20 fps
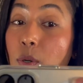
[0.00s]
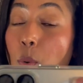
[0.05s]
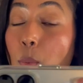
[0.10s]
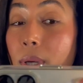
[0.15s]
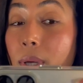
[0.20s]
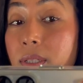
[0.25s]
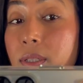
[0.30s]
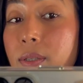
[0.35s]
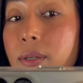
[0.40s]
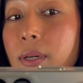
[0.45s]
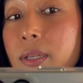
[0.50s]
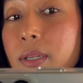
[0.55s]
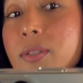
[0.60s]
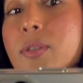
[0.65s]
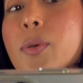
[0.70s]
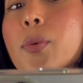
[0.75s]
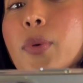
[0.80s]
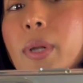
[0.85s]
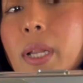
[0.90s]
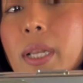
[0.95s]
weather is
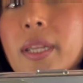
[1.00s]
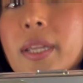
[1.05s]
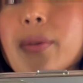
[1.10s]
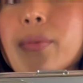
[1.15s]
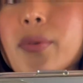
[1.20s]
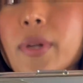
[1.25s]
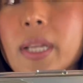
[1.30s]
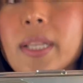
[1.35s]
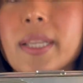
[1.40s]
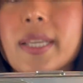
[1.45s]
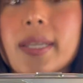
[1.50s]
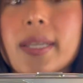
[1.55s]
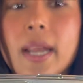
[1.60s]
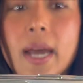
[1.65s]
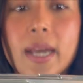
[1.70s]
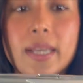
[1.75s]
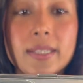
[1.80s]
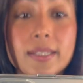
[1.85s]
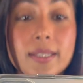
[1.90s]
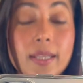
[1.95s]
really
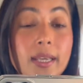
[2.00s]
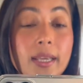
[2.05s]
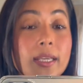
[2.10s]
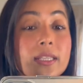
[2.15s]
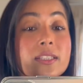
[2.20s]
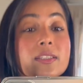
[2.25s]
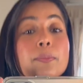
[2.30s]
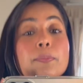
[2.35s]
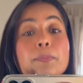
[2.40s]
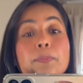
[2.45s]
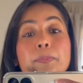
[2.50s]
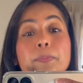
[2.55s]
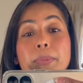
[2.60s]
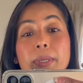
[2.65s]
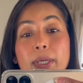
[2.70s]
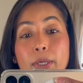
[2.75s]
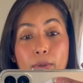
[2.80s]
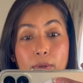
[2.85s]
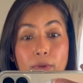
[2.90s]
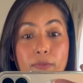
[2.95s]
nice. Like, it's a
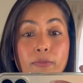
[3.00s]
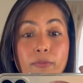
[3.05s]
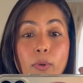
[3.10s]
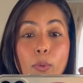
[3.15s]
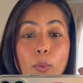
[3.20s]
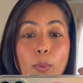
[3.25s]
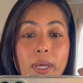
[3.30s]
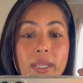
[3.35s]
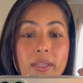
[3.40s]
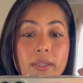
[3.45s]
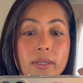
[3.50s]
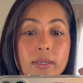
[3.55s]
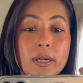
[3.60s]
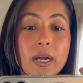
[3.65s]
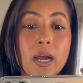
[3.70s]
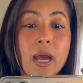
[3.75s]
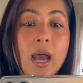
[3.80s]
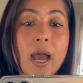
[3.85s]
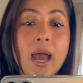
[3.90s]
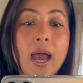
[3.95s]
beautiful weather.
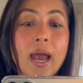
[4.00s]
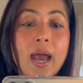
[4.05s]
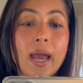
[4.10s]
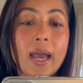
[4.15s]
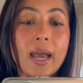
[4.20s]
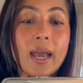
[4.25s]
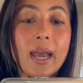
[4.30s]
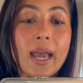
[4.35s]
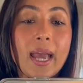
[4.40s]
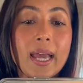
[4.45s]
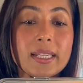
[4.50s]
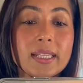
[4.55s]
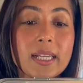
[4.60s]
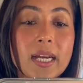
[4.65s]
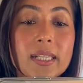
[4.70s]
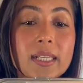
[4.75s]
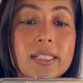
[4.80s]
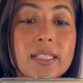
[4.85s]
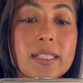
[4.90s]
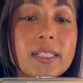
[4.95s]
And
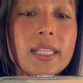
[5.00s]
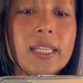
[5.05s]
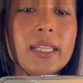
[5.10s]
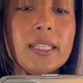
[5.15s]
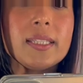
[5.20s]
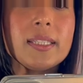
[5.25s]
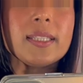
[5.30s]
underneath